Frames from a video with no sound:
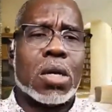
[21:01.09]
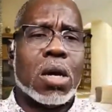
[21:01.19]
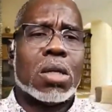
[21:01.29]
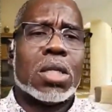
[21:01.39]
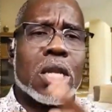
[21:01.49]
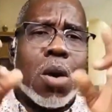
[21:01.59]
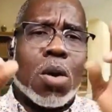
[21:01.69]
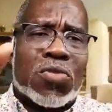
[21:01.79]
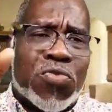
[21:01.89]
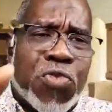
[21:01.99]
the
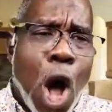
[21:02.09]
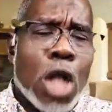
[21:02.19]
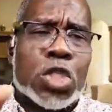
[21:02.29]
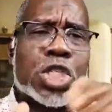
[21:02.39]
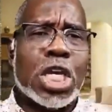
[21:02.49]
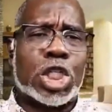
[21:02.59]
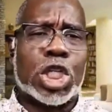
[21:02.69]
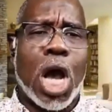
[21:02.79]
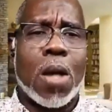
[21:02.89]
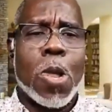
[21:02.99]
false teacher,
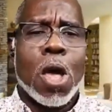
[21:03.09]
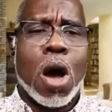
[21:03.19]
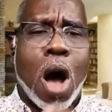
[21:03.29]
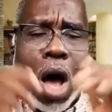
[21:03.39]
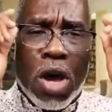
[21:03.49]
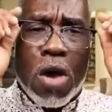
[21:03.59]
or the